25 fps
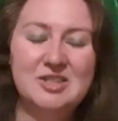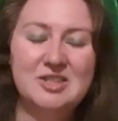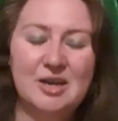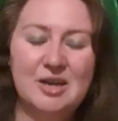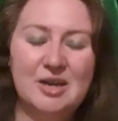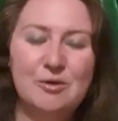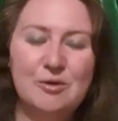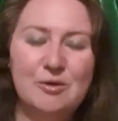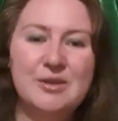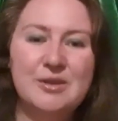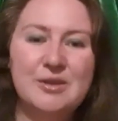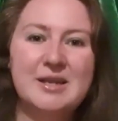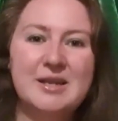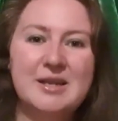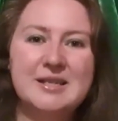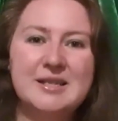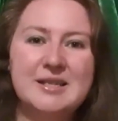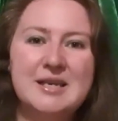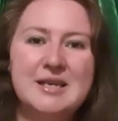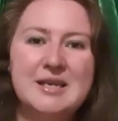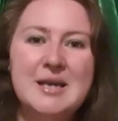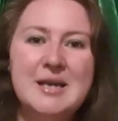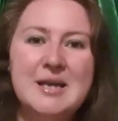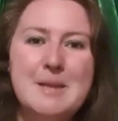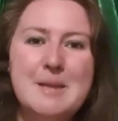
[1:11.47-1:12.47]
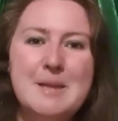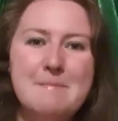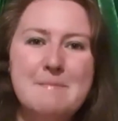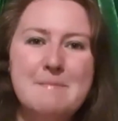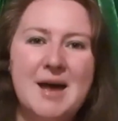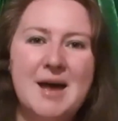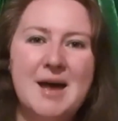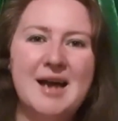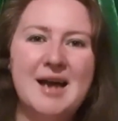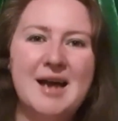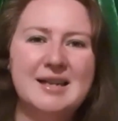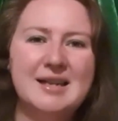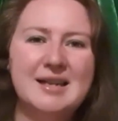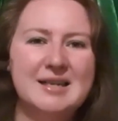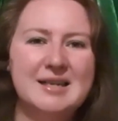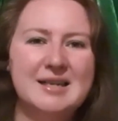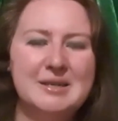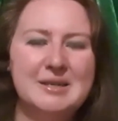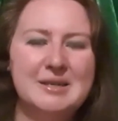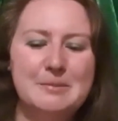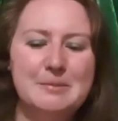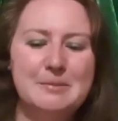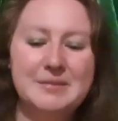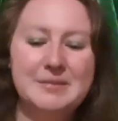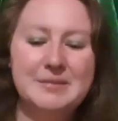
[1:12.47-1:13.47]
Ma'at can particularly
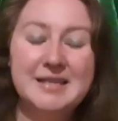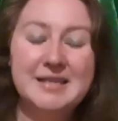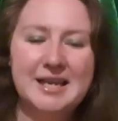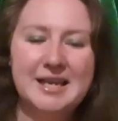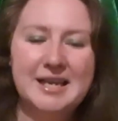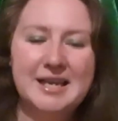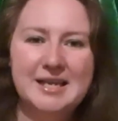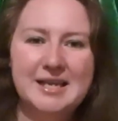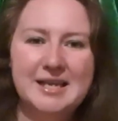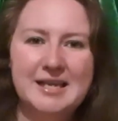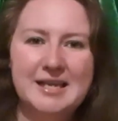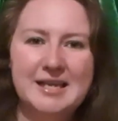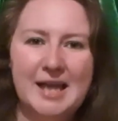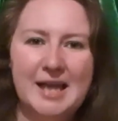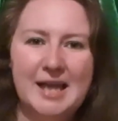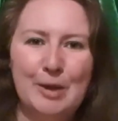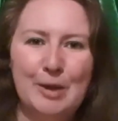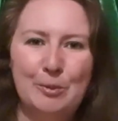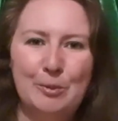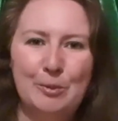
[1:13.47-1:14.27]
help you to